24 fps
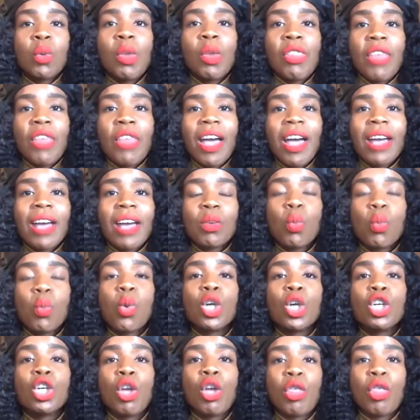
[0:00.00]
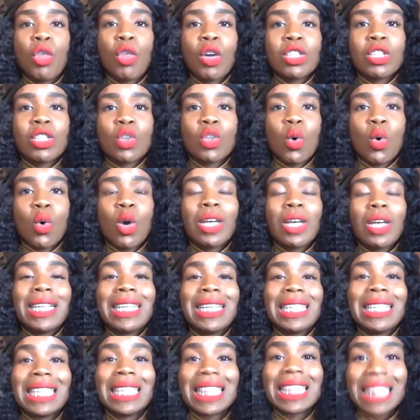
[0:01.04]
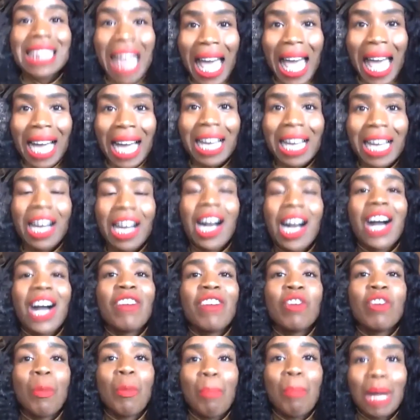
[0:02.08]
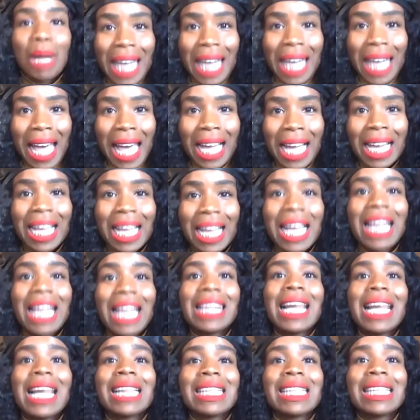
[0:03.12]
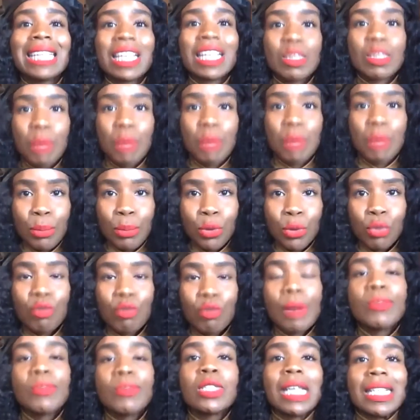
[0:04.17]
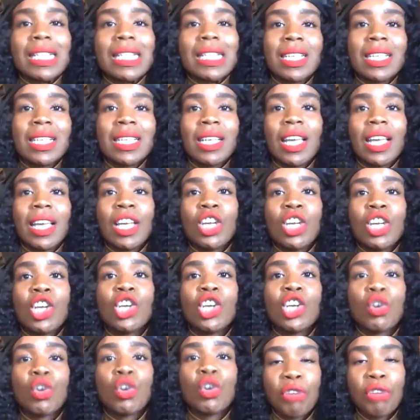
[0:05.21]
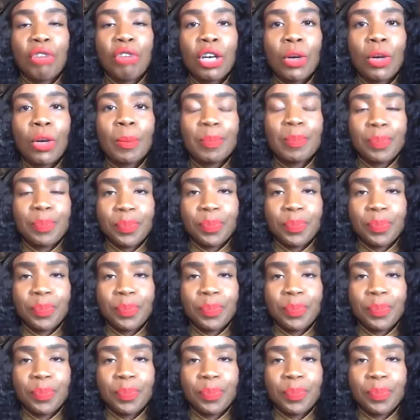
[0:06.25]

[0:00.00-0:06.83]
with that, what are your thoughts on the lack of Black Latinx people represented in your film?